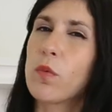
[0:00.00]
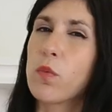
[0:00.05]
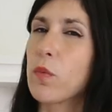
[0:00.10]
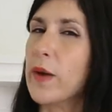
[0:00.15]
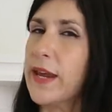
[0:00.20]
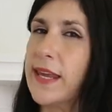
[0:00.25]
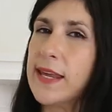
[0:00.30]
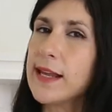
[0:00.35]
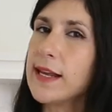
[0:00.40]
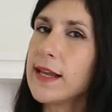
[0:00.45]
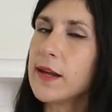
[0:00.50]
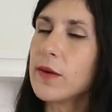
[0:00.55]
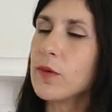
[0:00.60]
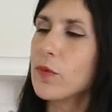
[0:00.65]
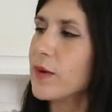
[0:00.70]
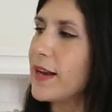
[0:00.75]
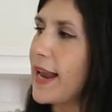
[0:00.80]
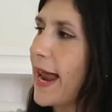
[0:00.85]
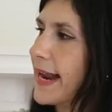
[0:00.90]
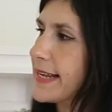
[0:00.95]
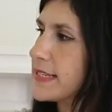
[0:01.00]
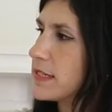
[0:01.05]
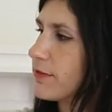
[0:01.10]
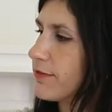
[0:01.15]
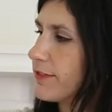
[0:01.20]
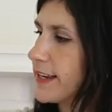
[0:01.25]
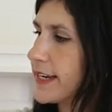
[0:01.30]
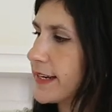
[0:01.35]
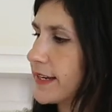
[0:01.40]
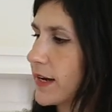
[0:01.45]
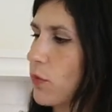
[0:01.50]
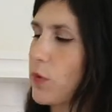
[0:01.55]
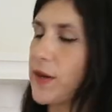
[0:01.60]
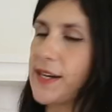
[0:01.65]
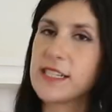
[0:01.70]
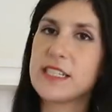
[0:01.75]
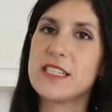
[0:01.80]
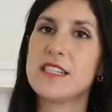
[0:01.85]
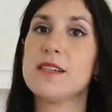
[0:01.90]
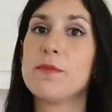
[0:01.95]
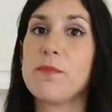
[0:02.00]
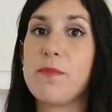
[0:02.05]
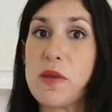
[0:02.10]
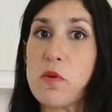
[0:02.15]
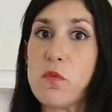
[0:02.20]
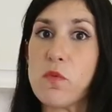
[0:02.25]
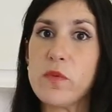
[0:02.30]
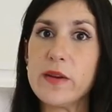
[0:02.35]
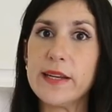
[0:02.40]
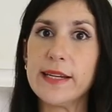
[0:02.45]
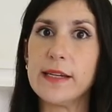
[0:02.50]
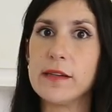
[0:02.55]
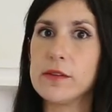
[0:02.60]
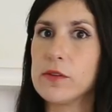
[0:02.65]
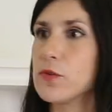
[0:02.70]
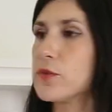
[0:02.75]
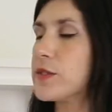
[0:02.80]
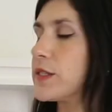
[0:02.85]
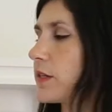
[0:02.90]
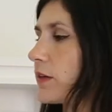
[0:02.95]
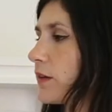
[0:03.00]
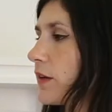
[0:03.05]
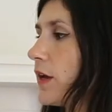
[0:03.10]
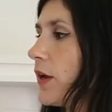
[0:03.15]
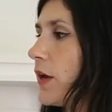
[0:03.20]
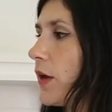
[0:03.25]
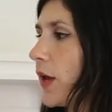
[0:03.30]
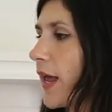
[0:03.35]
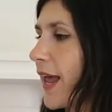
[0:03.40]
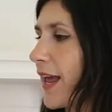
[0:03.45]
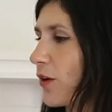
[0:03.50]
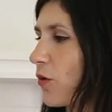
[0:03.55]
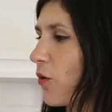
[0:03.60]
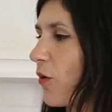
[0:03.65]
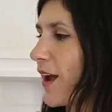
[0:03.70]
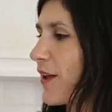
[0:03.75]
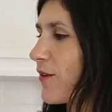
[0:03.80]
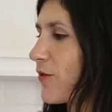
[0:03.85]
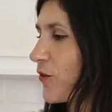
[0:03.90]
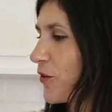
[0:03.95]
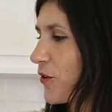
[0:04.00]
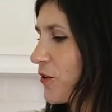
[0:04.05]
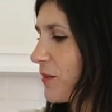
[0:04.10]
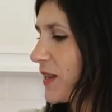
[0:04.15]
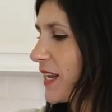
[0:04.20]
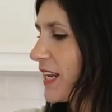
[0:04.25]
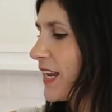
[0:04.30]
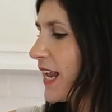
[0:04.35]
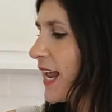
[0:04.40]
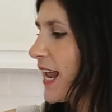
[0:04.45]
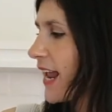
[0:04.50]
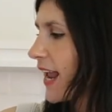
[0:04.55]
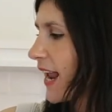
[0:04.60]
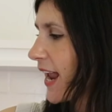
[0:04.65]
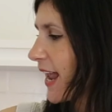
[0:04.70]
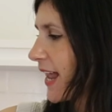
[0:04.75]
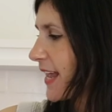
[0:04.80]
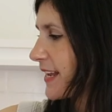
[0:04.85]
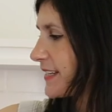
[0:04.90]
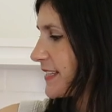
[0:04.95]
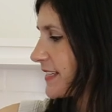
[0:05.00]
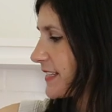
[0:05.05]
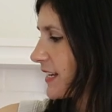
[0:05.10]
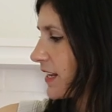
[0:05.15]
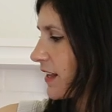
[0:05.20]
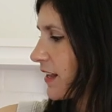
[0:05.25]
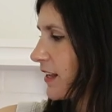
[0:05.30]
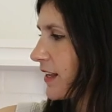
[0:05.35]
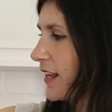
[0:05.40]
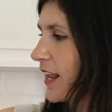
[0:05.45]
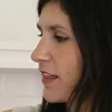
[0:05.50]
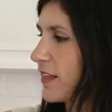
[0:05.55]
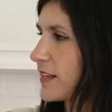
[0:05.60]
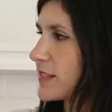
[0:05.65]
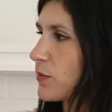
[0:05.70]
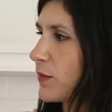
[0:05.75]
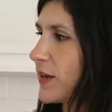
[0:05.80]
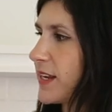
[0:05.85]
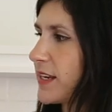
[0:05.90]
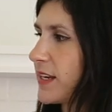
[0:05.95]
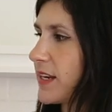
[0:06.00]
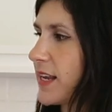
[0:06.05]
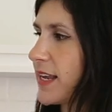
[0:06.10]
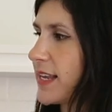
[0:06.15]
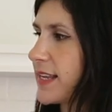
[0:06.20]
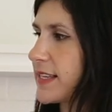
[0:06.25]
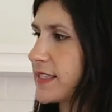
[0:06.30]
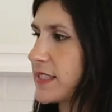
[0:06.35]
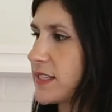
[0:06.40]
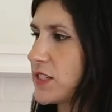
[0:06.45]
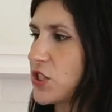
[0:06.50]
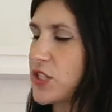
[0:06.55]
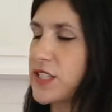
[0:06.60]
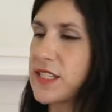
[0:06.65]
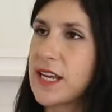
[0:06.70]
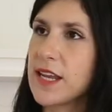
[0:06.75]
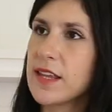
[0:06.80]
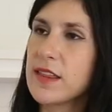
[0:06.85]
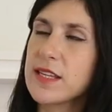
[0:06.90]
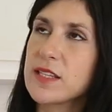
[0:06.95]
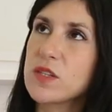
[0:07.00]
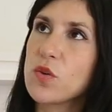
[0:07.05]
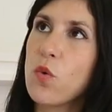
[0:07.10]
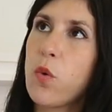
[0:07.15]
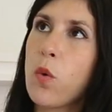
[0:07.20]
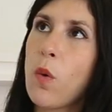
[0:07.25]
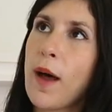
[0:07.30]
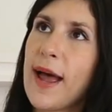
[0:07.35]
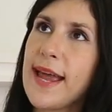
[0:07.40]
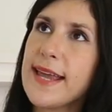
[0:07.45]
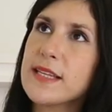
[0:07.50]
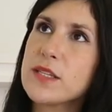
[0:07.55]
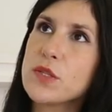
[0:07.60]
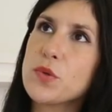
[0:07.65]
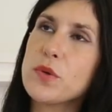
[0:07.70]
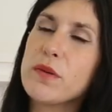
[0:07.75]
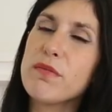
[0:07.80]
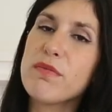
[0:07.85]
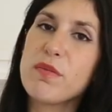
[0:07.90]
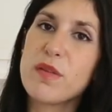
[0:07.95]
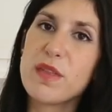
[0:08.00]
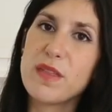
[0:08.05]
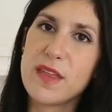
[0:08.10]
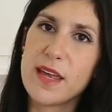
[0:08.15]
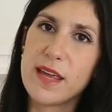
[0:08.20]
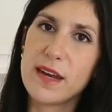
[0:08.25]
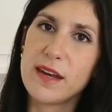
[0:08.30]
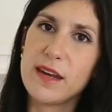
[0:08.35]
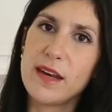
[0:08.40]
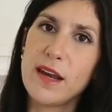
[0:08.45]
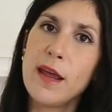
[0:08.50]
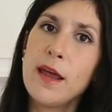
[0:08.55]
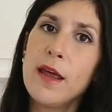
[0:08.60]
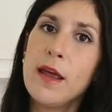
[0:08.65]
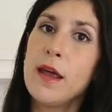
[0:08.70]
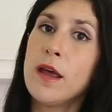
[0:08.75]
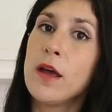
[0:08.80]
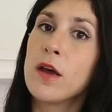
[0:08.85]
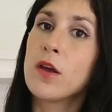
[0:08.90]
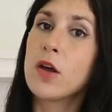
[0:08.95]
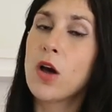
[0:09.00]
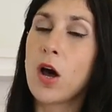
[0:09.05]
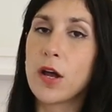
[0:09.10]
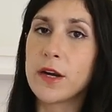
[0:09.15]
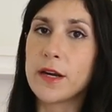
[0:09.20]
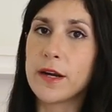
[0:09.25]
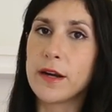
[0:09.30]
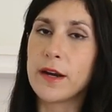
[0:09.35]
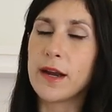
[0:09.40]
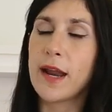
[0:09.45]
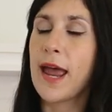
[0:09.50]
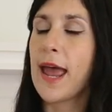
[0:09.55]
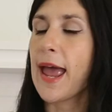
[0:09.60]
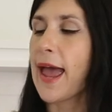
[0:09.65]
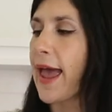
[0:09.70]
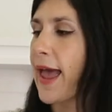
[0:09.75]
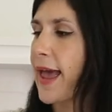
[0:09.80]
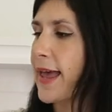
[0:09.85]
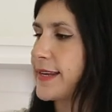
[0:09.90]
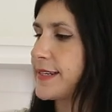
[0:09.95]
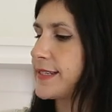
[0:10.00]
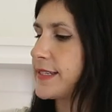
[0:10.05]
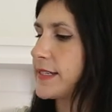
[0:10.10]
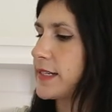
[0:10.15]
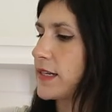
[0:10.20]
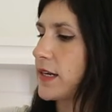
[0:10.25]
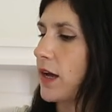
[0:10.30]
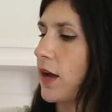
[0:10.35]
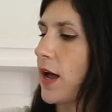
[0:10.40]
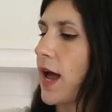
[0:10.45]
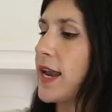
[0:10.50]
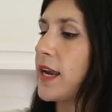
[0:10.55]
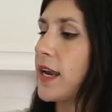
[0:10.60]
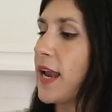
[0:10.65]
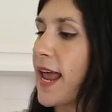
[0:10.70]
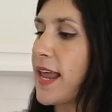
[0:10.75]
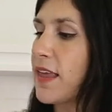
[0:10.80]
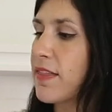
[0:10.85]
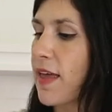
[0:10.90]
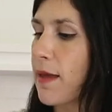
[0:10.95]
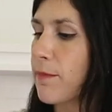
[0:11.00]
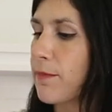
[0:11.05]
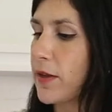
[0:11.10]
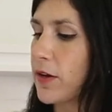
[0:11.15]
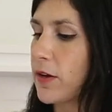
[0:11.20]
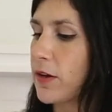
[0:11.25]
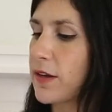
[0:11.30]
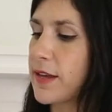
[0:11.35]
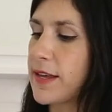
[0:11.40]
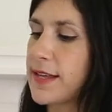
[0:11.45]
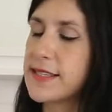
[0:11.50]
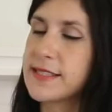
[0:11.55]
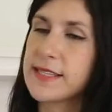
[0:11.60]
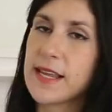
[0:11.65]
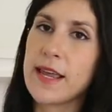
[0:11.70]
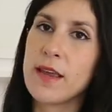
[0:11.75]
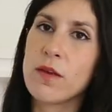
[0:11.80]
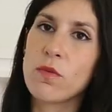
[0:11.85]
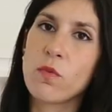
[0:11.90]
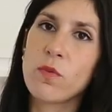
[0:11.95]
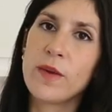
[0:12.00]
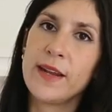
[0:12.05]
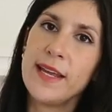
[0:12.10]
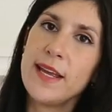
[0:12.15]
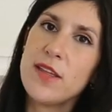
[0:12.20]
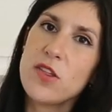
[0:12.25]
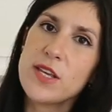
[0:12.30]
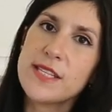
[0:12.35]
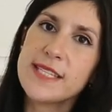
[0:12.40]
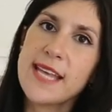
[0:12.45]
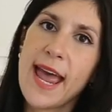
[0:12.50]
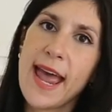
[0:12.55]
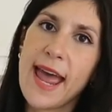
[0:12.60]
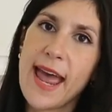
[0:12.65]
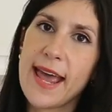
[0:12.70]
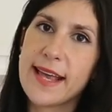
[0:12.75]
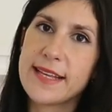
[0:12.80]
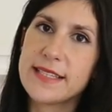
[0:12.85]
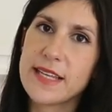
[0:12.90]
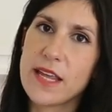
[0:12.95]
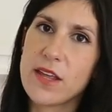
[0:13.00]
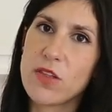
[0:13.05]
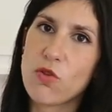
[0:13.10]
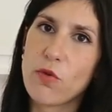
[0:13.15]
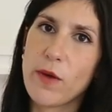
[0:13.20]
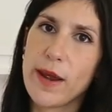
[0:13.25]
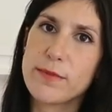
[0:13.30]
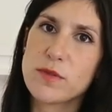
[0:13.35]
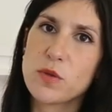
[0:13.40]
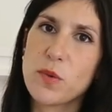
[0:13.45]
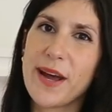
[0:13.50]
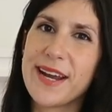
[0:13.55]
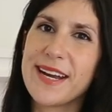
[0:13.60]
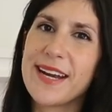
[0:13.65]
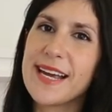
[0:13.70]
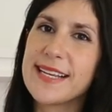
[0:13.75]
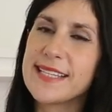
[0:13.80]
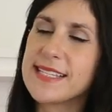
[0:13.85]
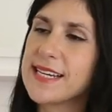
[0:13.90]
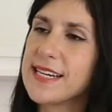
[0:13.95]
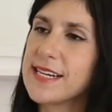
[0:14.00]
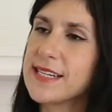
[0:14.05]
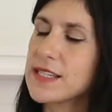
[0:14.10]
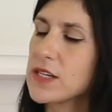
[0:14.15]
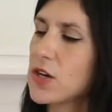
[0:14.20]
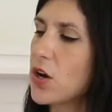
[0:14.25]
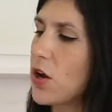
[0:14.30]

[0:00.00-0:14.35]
regular relaxed fit, and I want it to be really loose and quite roomy. And yeah, this one, it's just in this quite sort of thin cotton, and I like that because it really just hangs and drapes quite nicely. It is a